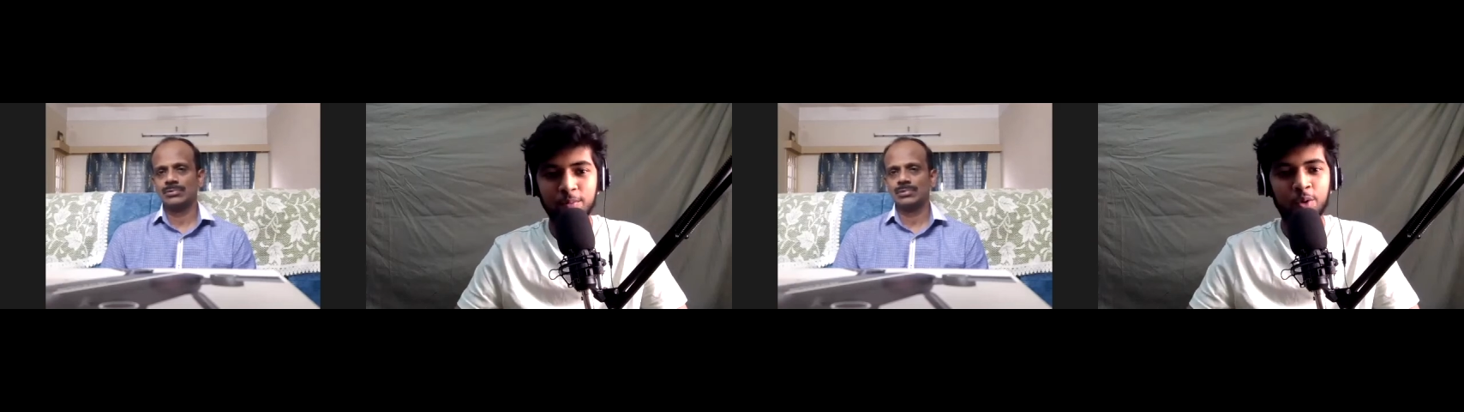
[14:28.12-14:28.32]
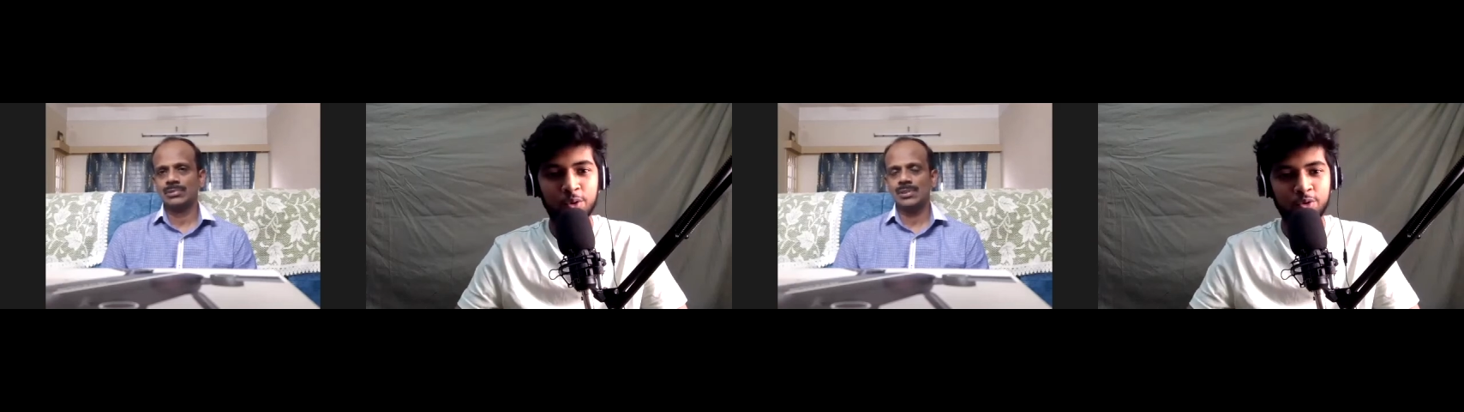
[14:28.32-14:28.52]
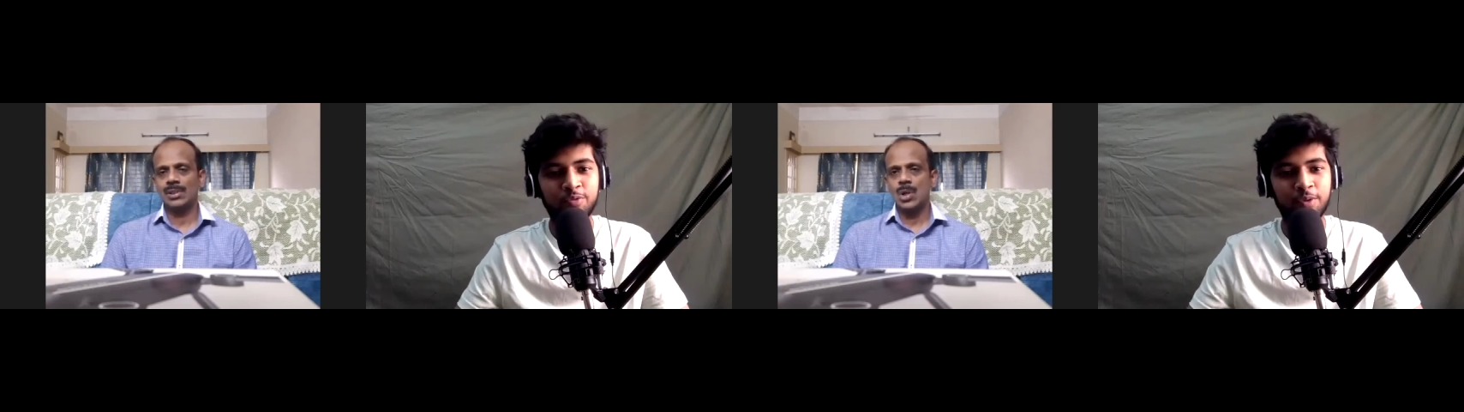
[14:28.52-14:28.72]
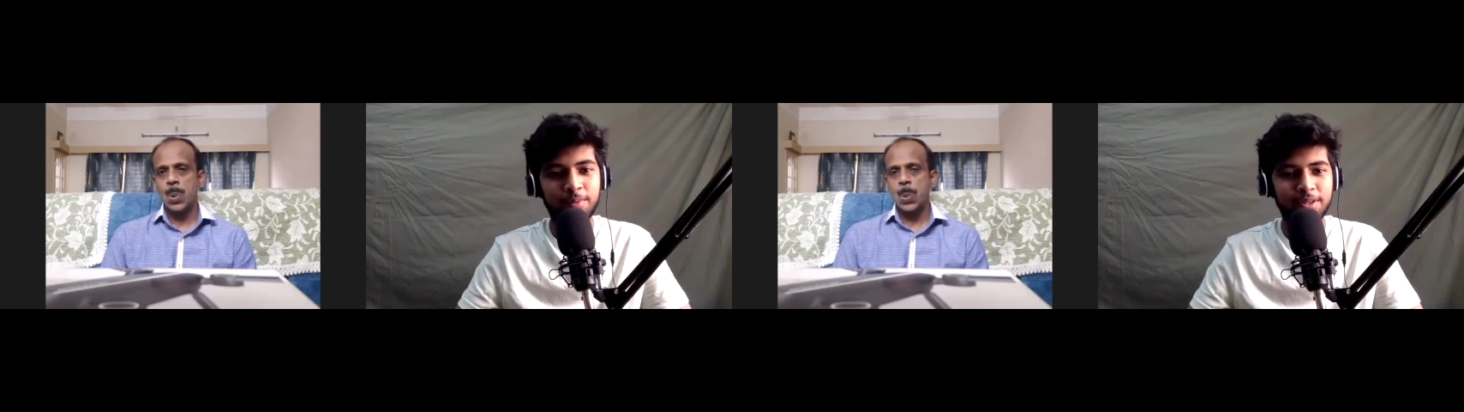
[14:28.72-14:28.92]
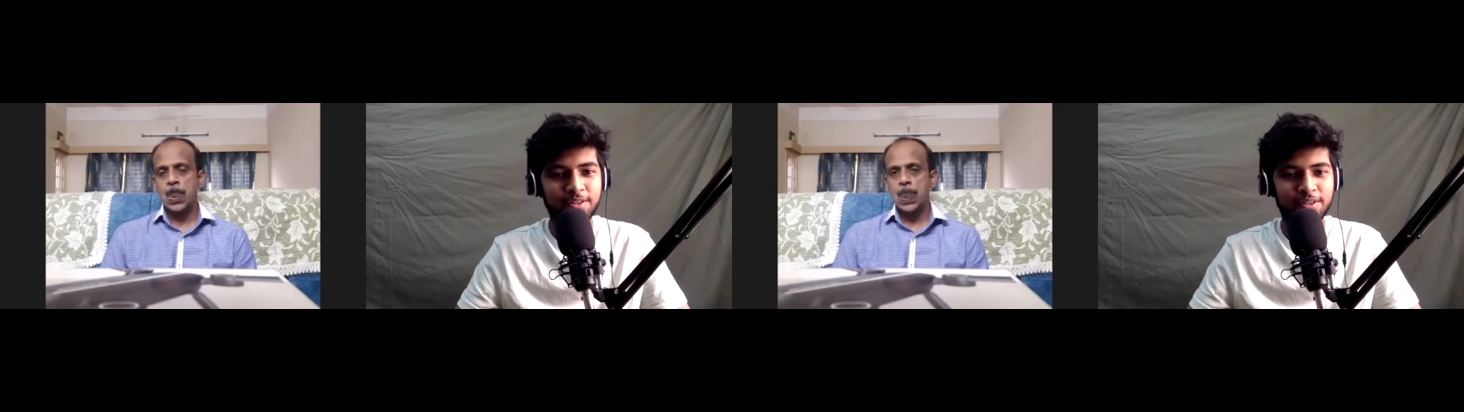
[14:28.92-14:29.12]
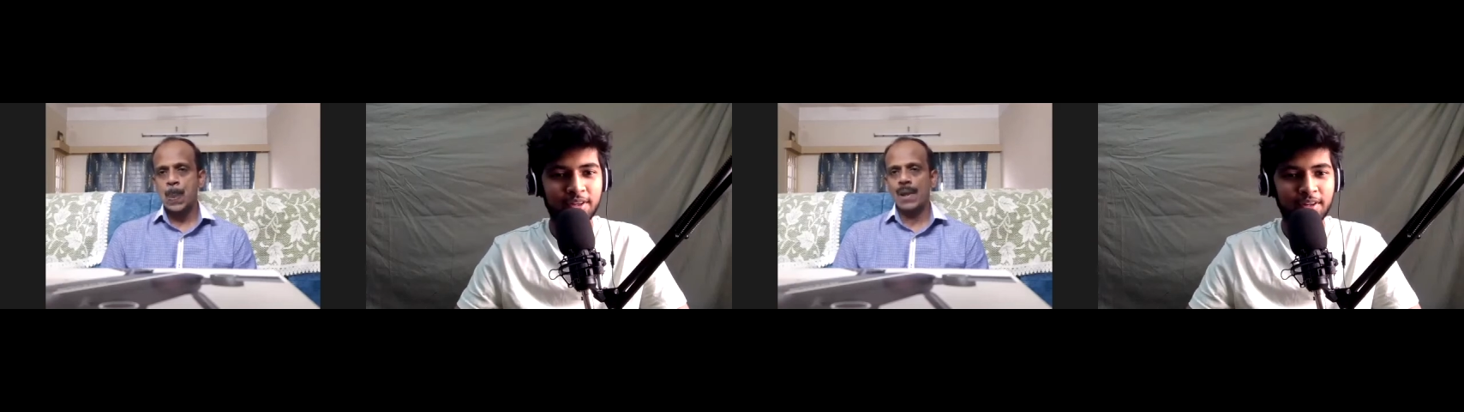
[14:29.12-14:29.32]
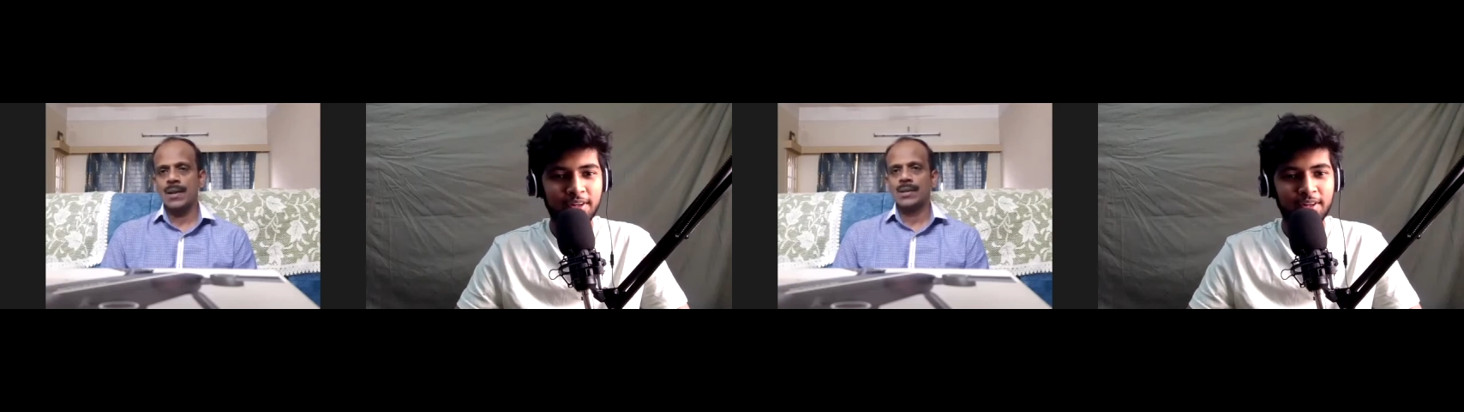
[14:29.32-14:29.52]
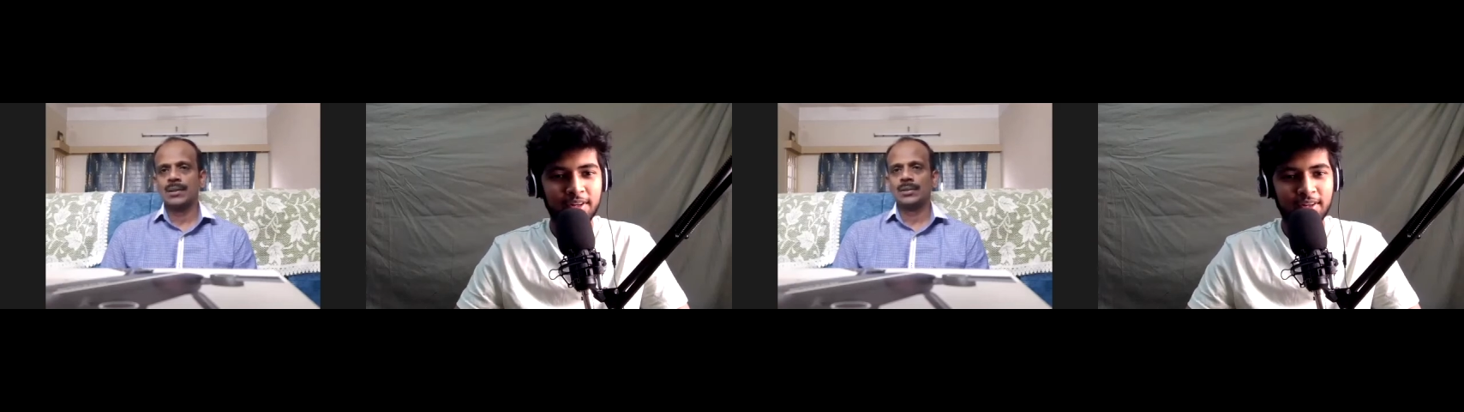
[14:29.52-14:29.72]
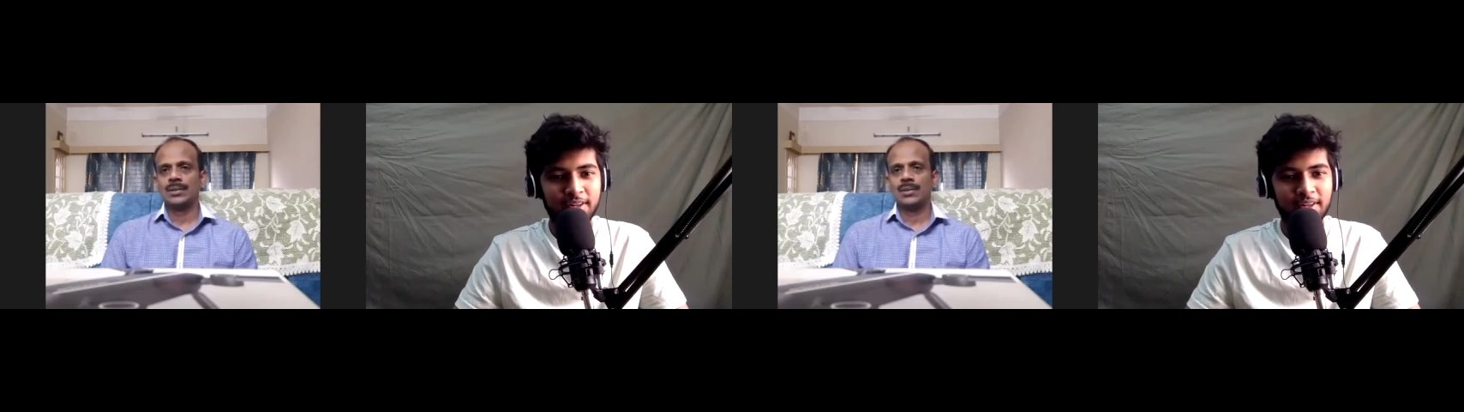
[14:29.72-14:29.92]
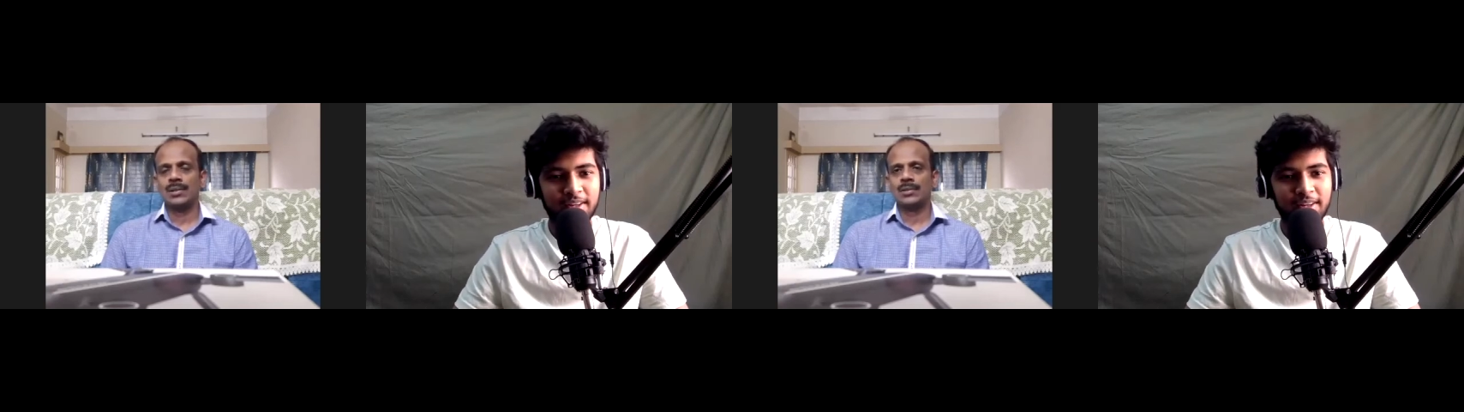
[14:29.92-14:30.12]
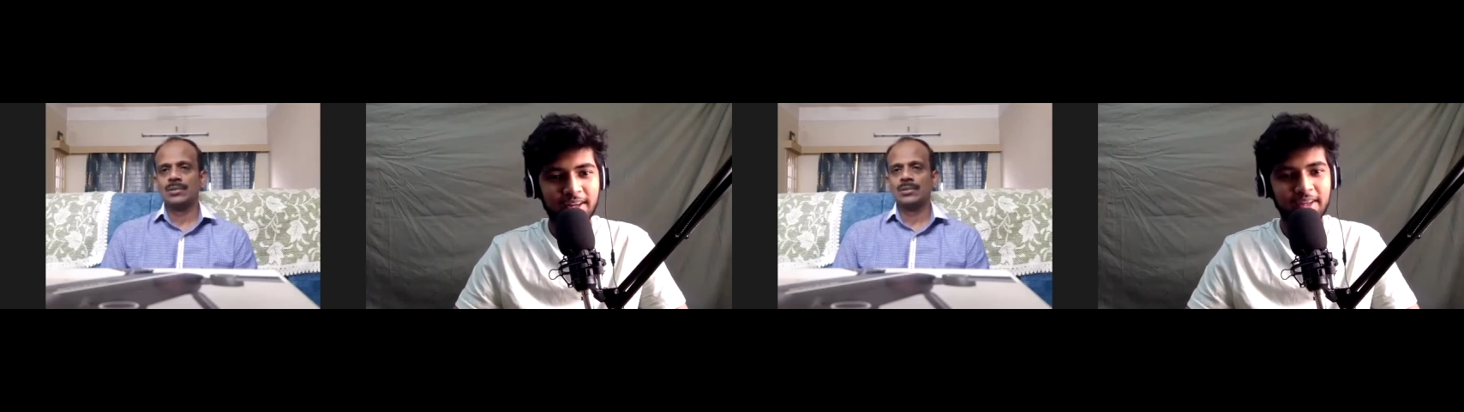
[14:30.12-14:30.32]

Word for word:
Speaker 1: more to women's yeah